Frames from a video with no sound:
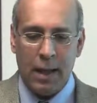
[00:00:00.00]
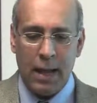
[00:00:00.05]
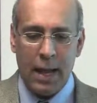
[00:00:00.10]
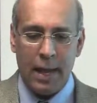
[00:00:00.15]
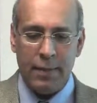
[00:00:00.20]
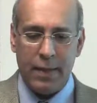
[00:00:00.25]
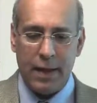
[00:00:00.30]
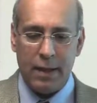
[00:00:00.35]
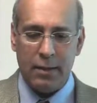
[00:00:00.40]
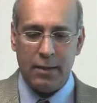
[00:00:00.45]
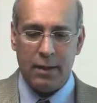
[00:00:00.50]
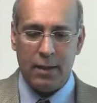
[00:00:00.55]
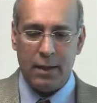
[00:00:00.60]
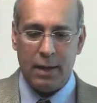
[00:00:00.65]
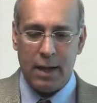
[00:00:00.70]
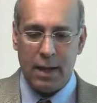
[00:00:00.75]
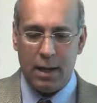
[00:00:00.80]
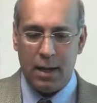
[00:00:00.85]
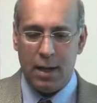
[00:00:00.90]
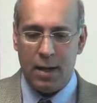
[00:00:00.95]
And then,
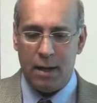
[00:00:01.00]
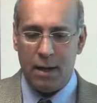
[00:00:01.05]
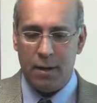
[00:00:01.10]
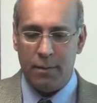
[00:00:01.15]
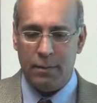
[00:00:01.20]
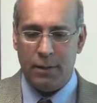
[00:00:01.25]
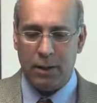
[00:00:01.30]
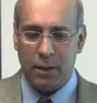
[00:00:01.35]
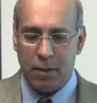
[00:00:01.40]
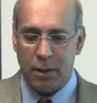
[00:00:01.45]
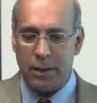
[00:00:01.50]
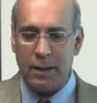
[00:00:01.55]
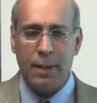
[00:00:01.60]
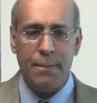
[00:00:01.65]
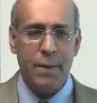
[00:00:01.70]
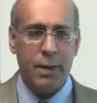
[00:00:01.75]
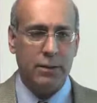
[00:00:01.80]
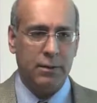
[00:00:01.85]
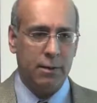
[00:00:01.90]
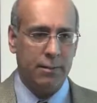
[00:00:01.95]
um, you know, as I
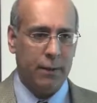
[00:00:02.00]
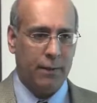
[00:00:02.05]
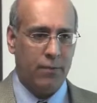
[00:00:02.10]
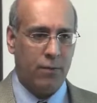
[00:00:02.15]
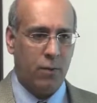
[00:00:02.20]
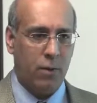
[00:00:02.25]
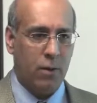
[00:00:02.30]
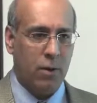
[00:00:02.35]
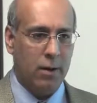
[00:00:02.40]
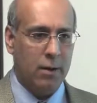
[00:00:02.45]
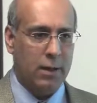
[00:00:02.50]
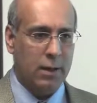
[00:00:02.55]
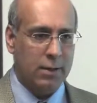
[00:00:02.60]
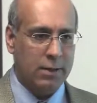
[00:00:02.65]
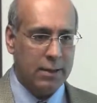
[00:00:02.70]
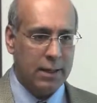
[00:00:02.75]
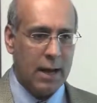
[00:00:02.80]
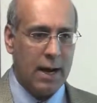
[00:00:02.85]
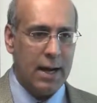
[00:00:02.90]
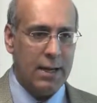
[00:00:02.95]
mentioned before, the
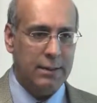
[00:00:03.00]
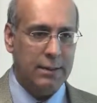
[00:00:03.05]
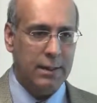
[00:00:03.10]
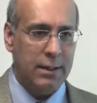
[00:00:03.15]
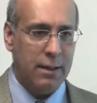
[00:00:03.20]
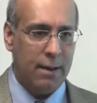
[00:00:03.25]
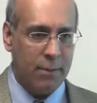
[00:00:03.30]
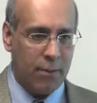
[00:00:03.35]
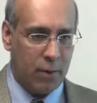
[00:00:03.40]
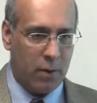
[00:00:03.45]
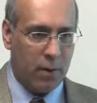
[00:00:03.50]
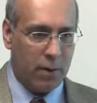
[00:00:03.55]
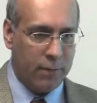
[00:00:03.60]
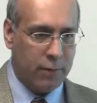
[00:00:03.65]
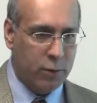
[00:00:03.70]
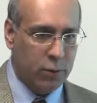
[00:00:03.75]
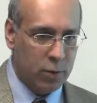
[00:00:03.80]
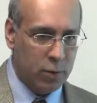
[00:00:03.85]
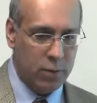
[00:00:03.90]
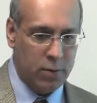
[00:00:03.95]
size and number of
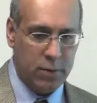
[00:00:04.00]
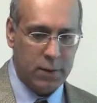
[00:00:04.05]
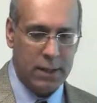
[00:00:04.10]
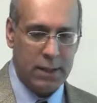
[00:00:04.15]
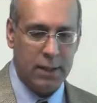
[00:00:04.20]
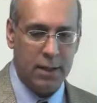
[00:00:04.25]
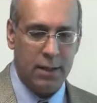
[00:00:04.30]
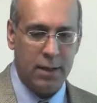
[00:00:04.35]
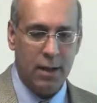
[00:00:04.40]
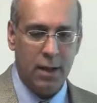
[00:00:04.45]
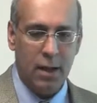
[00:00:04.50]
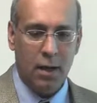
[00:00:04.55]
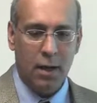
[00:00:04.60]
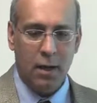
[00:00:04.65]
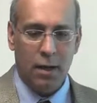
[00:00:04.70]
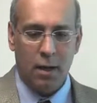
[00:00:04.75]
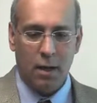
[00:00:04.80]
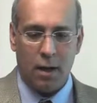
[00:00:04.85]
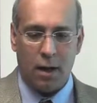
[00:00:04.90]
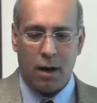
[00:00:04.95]
drusen
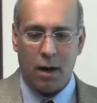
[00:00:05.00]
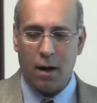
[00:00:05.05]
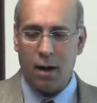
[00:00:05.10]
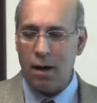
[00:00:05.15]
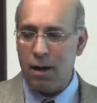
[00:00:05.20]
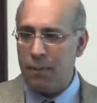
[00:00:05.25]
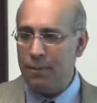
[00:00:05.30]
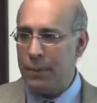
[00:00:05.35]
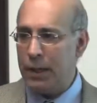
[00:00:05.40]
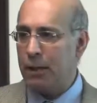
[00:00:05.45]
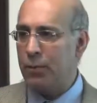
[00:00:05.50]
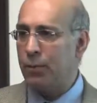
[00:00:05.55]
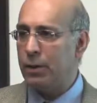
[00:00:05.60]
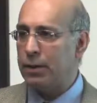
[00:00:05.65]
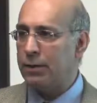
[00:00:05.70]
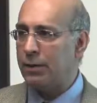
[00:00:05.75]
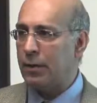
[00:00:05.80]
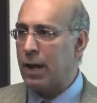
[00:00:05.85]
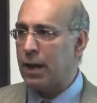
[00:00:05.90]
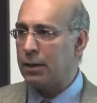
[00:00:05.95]
are a big
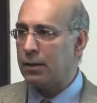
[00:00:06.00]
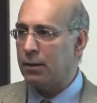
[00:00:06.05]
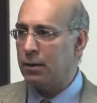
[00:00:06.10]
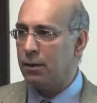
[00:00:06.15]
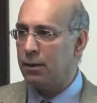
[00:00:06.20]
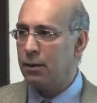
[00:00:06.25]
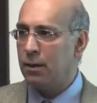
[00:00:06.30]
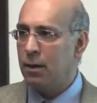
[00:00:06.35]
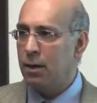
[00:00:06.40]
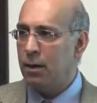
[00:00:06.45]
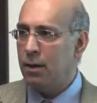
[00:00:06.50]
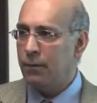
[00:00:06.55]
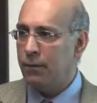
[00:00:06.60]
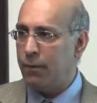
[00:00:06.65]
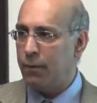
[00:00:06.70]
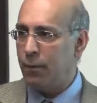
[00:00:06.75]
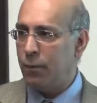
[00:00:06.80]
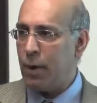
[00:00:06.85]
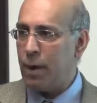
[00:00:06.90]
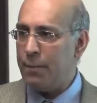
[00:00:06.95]
risk factor
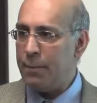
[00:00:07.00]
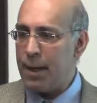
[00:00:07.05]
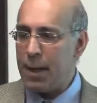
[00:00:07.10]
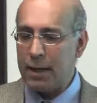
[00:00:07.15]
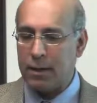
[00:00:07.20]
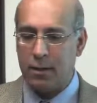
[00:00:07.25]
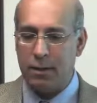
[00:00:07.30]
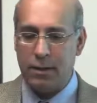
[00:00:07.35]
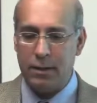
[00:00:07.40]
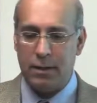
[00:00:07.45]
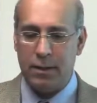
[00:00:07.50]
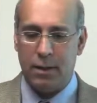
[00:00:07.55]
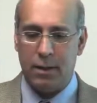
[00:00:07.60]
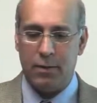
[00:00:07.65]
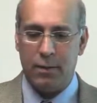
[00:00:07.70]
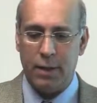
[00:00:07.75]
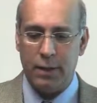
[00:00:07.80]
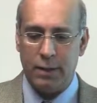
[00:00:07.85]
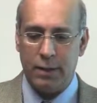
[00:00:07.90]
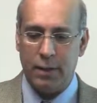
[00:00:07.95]
for wet macular
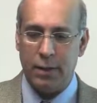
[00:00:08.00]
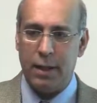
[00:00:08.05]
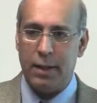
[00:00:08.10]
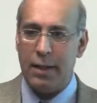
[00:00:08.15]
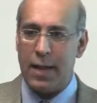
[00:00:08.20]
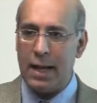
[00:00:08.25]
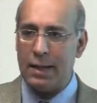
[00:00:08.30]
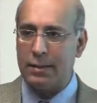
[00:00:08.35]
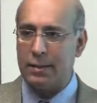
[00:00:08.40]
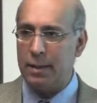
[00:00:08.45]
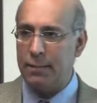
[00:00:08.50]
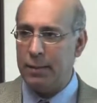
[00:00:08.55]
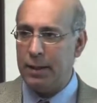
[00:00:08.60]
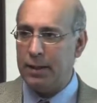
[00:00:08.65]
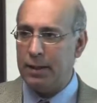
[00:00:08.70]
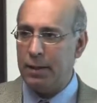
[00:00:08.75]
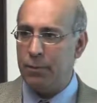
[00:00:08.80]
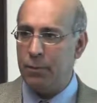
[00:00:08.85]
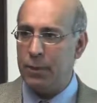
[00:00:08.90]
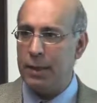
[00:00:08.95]
degeneration. And that's
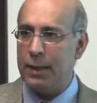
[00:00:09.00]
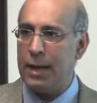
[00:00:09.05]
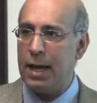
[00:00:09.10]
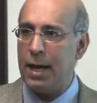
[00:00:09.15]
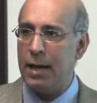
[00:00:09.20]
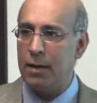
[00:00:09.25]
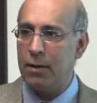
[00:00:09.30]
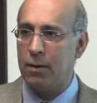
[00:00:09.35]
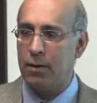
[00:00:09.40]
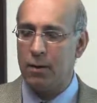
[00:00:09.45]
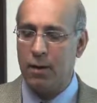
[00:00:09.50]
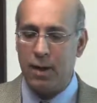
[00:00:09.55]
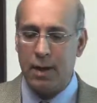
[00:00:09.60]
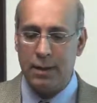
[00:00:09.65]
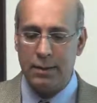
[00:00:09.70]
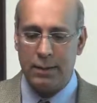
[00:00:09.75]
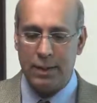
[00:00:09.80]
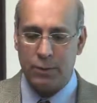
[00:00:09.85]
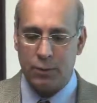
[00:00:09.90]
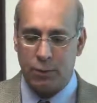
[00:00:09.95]
something that we
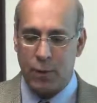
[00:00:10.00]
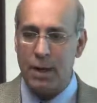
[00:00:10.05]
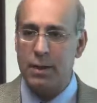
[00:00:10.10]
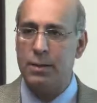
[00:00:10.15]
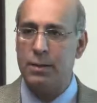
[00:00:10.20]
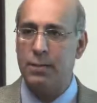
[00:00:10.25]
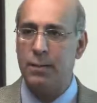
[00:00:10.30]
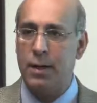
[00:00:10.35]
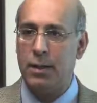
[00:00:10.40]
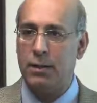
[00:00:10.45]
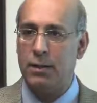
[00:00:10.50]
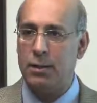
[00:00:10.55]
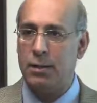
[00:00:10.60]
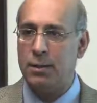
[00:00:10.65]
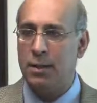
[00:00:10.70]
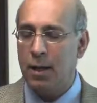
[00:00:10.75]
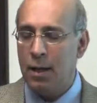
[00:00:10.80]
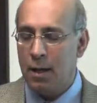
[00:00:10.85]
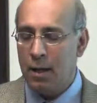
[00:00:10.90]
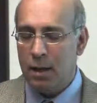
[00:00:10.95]
categorize as retina
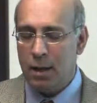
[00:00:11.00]
specialists.